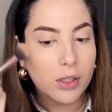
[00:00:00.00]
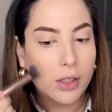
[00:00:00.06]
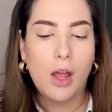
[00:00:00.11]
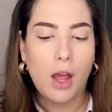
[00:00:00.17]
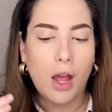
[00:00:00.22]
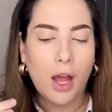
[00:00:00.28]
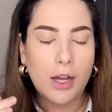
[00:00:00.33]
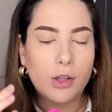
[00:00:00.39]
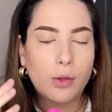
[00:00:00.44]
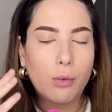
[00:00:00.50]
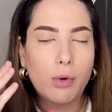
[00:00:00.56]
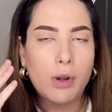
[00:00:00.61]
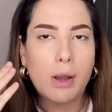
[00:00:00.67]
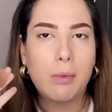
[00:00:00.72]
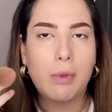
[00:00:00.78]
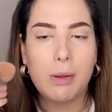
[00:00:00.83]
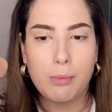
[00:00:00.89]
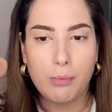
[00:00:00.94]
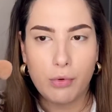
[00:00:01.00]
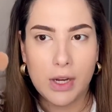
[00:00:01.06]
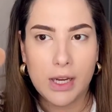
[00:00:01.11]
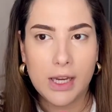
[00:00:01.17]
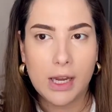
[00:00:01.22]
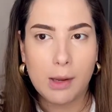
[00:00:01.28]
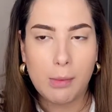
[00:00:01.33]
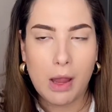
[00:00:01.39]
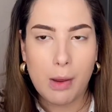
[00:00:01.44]
I don't want to be bringing
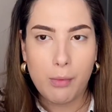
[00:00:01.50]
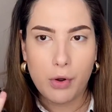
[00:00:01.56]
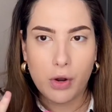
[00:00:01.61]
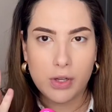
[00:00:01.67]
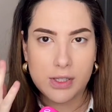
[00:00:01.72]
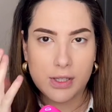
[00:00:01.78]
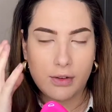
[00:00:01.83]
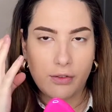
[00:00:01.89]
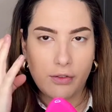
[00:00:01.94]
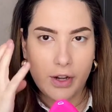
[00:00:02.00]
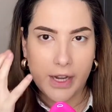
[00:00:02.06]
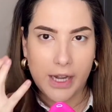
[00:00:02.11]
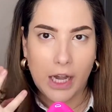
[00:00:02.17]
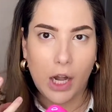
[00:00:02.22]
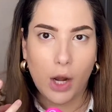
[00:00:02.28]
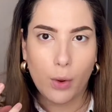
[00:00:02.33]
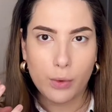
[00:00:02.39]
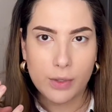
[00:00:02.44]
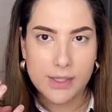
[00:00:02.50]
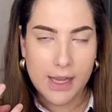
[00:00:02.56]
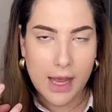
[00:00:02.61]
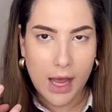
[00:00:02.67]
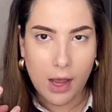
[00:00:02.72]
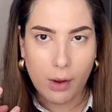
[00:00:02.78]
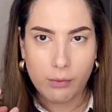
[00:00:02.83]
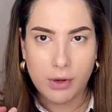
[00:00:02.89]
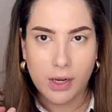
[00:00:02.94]
my bronzer very low
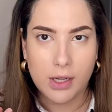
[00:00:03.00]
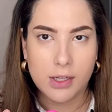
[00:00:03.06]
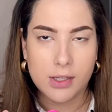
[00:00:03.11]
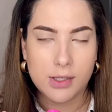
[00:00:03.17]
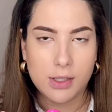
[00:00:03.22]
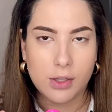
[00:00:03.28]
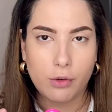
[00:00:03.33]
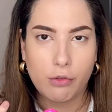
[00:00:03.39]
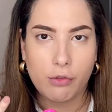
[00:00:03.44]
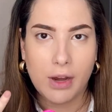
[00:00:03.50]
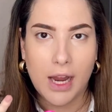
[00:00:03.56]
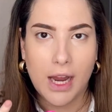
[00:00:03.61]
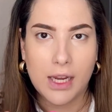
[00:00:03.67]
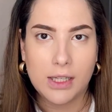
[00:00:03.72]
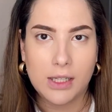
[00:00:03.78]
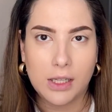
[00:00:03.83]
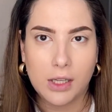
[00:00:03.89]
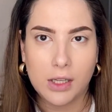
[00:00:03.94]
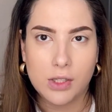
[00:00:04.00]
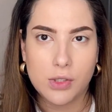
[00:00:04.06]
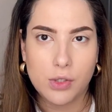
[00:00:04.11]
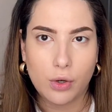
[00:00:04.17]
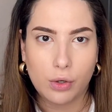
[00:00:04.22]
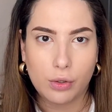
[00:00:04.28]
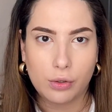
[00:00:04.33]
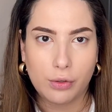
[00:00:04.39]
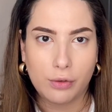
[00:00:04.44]
down and creating a
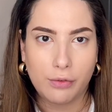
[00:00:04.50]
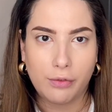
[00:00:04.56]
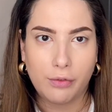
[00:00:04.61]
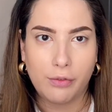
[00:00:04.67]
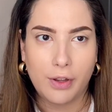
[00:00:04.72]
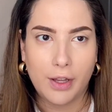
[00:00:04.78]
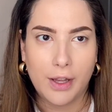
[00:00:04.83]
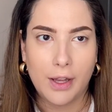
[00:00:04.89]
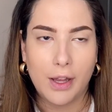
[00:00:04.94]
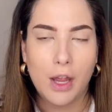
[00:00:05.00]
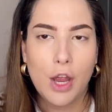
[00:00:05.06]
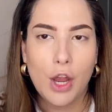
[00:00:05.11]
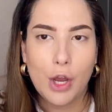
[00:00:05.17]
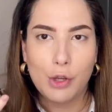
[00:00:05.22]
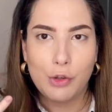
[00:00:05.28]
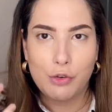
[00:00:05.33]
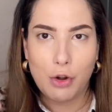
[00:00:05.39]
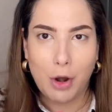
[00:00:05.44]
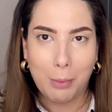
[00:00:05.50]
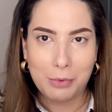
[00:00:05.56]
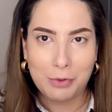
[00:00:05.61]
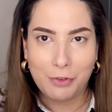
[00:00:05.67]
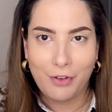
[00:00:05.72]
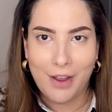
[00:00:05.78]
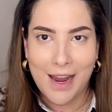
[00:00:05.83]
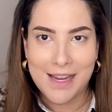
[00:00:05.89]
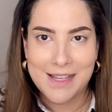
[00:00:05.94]
sort of dropped
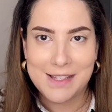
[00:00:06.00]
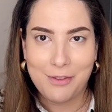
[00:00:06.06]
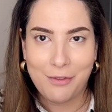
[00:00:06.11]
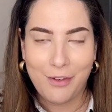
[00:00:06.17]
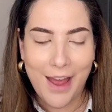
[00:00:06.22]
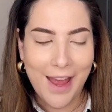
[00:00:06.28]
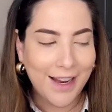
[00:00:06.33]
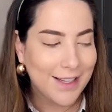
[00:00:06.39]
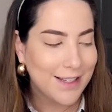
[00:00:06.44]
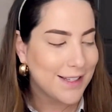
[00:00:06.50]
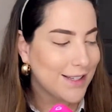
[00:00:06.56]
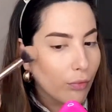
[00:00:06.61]
face effect.